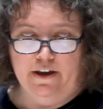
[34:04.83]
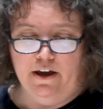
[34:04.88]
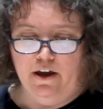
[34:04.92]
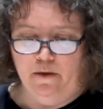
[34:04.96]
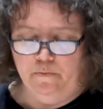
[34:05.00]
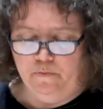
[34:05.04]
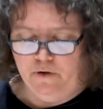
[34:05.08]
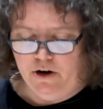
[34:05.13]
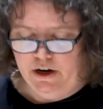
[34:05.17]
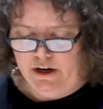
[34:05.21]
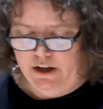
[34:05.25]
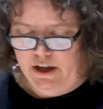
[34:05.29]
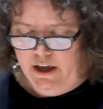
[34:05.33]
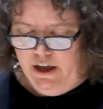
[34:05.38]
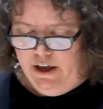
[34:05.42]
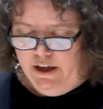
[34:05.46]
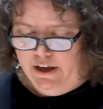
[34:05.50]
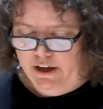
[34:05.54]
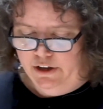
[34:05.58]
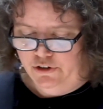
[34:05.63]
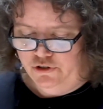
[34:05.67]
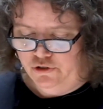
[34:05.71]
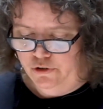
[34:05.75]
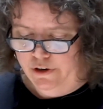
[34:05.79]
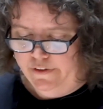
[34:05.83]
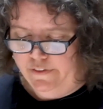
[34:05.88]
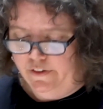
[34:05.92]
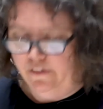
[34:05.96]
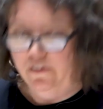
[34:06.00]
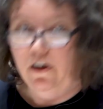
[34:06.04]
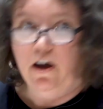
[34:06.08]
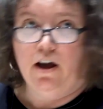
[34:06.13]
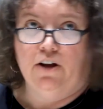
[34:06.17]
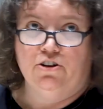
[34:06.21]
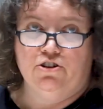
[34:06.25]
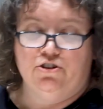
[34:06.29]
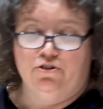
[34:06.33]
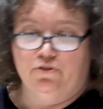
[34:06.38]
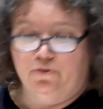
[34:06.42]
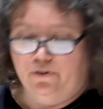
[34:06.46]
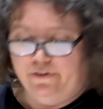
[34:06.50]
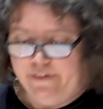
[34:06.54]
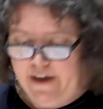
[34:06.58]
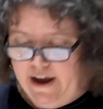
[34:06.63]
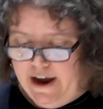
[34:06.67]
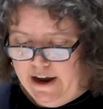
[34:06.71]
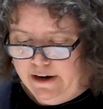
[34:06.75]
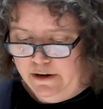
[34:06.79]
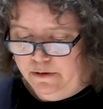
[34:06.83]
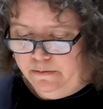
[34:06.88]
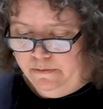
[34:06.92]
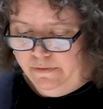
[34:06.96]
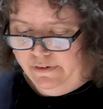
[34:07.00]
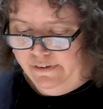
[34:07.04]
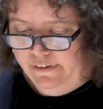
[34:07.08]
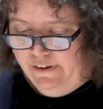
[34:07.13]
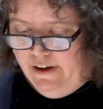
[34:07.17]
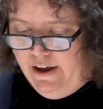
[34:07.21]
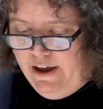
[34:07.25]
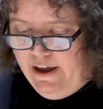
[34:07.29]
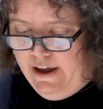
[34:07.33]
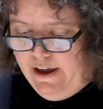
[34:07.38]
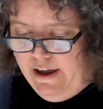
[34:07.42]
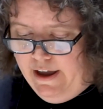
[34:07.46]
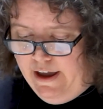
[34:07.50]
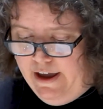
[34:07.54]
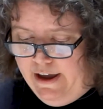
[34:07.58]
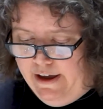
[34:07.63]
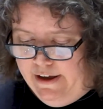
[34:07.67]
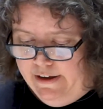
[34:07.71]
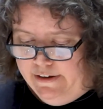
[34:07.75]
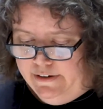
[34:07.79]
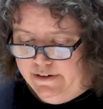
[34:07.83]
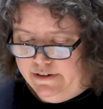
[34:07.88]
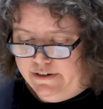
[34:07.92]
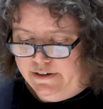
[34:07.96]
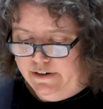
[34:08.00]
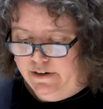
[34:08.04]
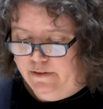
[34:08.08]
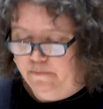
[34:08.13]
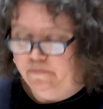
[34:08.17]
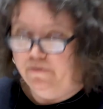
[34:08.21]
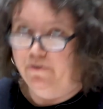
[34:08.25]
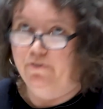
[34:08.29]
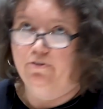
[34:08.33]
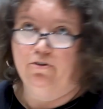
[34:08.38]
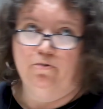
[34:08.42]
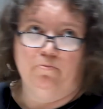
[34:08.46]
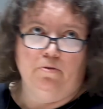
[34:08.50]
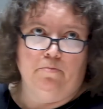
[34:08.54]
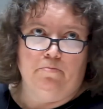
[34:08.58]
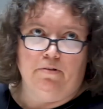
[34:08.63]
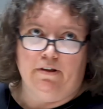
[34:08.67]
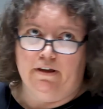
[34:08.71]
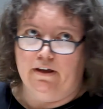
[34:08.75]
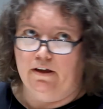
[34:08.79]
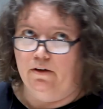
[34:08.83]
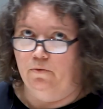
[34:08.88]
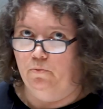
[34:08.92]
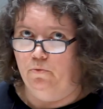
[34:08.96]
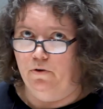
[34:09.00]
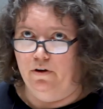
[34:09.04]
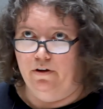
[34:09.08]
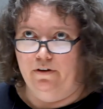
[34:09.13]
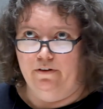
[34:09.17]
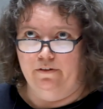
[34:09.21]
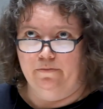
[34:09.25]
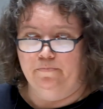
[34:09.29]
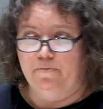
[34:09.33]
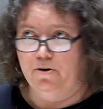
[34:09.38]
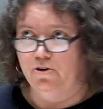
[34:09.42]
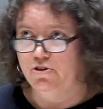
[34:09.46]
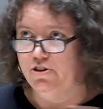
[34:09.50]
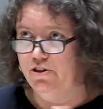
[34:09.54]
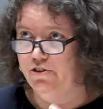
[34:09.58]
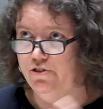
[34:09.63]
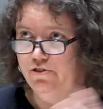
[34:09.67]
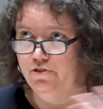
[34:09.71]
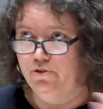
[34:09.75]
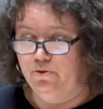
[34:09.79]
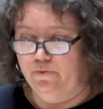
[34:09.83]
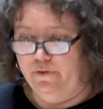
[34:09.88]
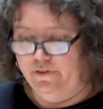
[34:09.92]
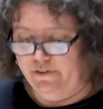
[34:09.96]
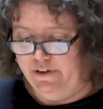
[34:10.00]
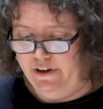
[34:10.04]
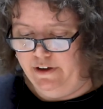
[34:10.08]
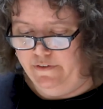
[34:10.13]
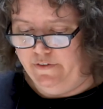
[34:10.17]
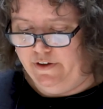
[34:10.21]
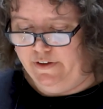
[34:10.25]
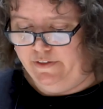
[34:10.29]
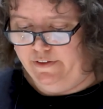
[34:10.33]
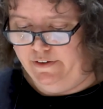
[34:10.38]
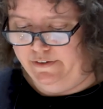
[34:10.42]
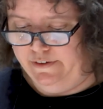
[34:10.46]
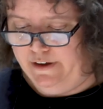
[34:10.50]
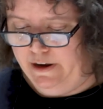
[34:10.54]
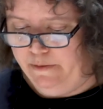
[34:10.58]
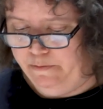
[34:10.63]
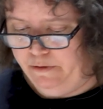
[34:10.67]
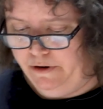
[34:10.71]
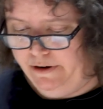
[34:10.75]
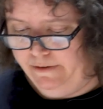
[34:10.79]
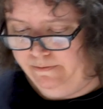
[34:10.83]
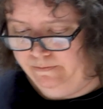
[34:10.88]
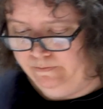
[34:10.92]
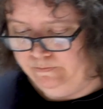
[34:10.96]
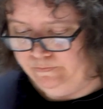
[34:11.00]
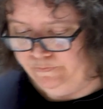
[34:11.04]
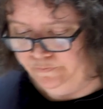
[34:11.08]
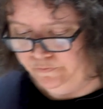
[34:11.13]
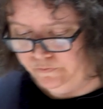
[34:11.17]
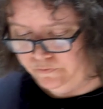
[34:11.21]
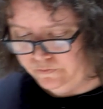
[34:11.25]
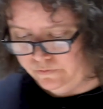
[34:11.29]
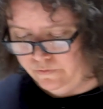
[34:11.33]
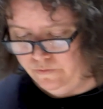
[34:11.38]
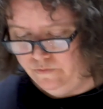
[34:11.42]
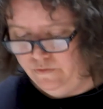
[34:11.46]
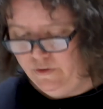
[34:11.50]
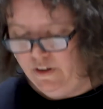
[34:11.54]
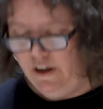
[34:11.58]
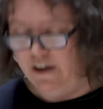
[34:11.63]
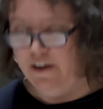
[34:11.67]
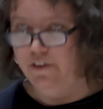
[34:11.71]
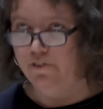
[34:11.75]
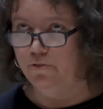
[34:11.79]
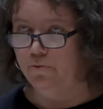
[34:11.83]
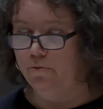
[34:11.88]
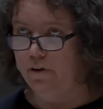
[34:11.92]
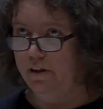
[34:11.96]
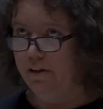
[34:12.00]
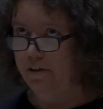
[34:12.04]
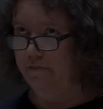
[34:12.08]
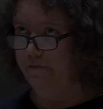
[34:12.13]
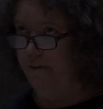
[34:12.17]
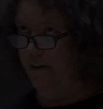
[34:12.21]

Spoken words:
the apron, he joined the lodge in North Adams and presumably was purchased or was given this apron. It's really